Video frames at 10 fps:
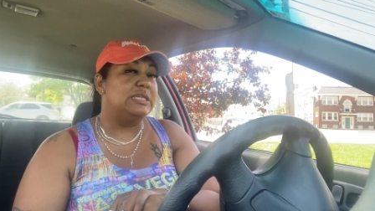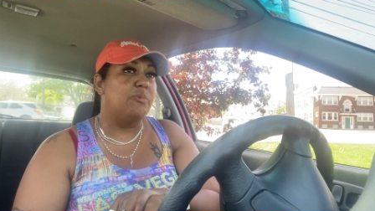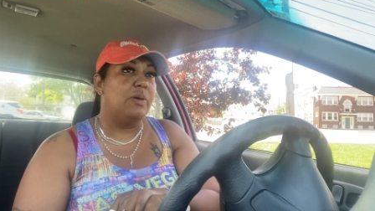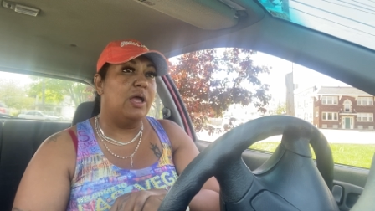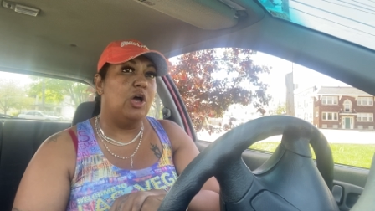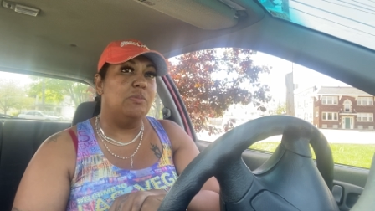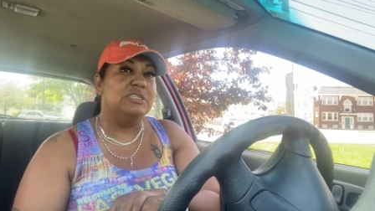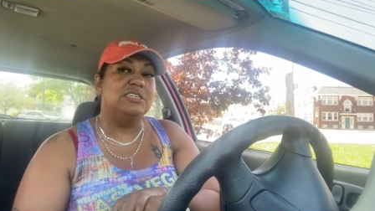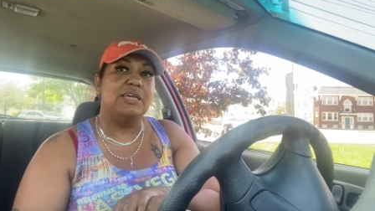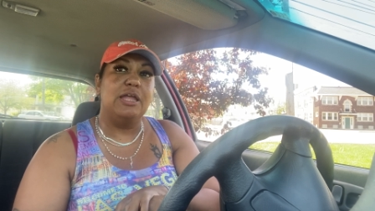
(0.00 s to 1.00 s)
I went home and
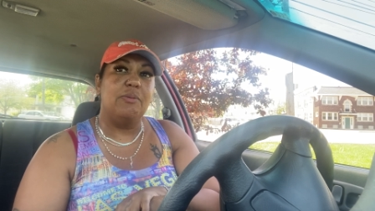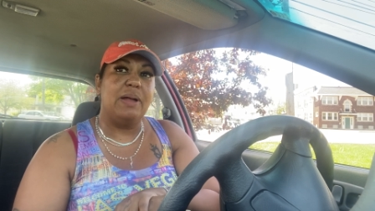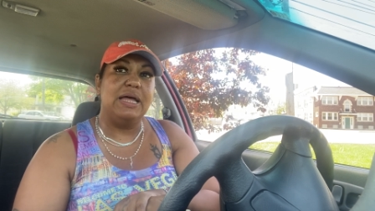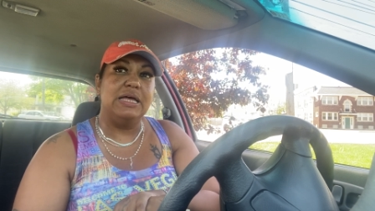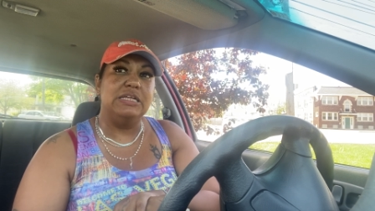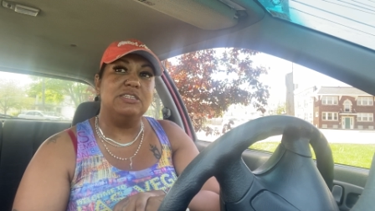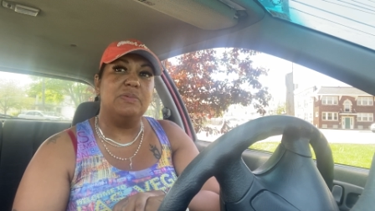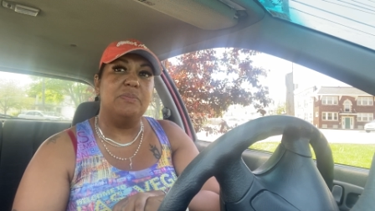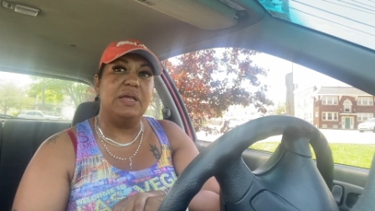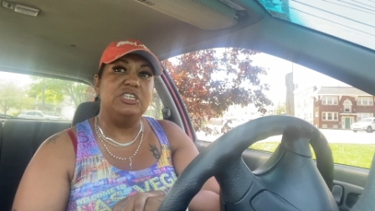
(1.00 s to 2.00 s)
took care of my
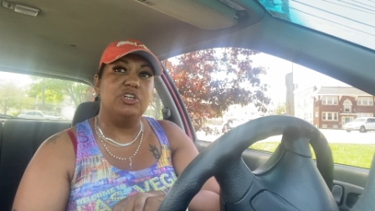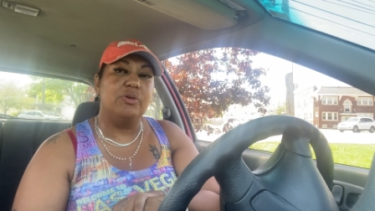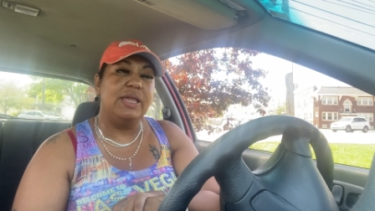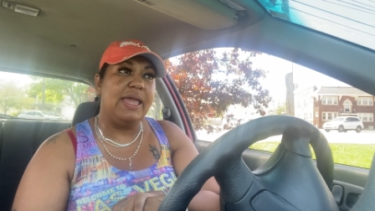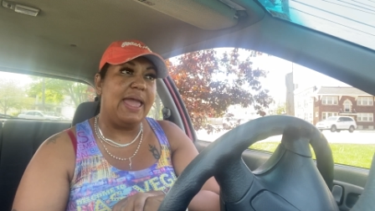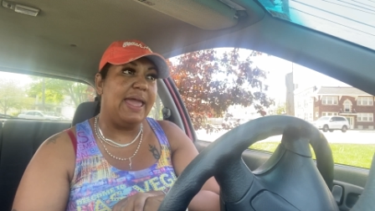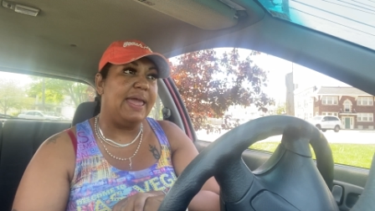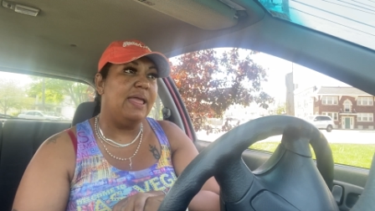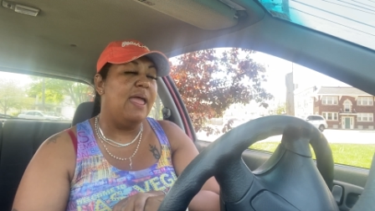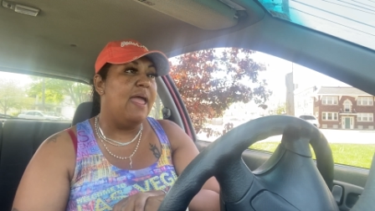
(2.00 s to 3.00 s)
husband, made sure he ate